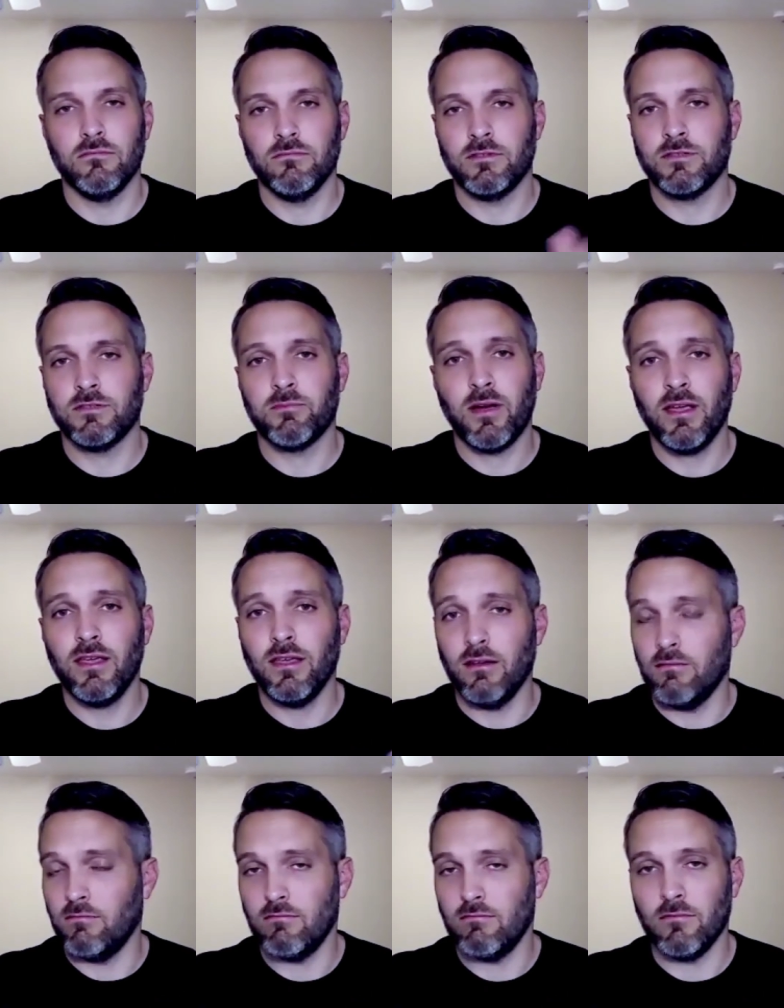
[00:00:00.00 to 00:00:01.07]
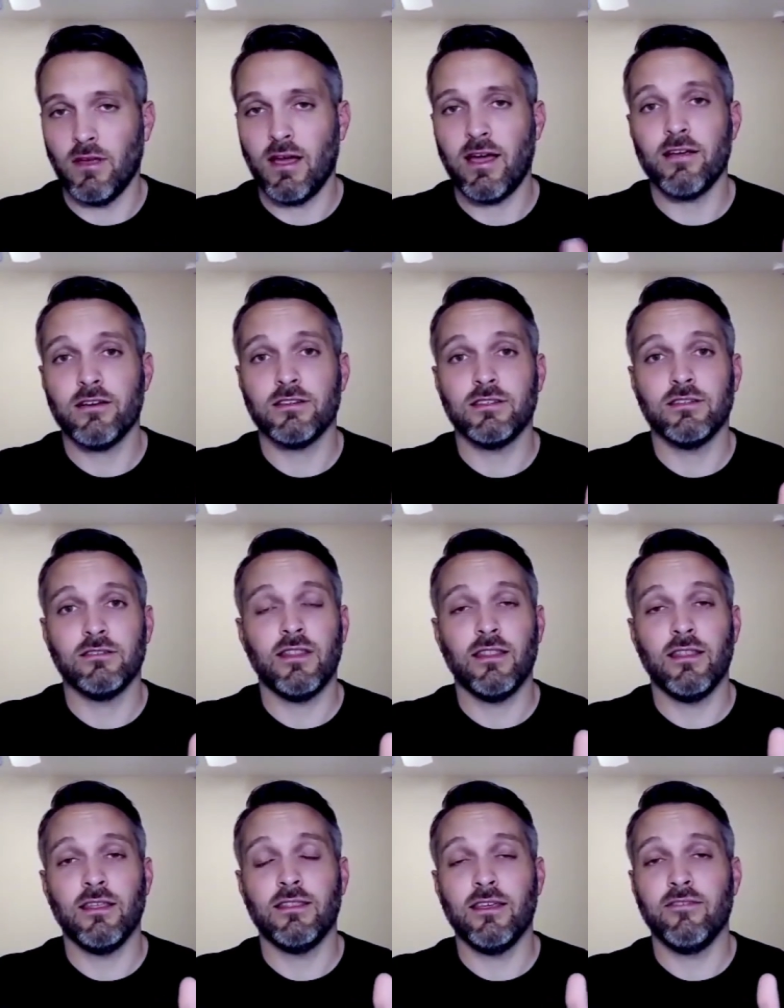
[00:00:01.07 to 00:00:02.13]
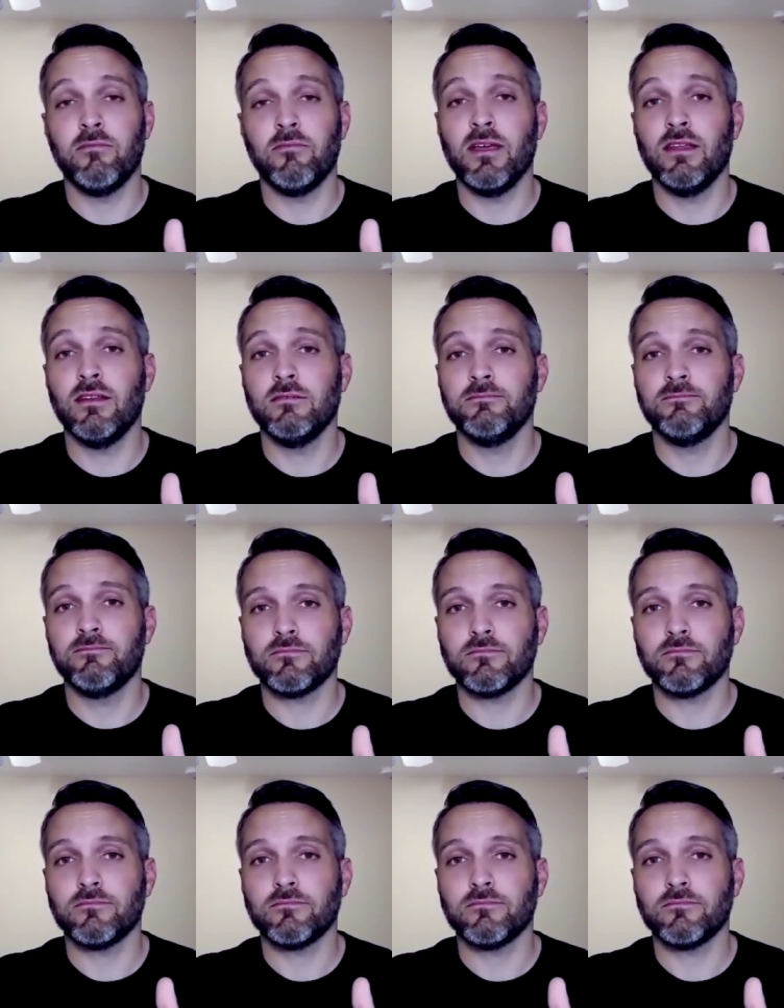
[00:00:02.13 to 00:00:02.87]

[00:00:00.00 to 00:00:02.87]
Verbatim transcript: spiking the highest that they've been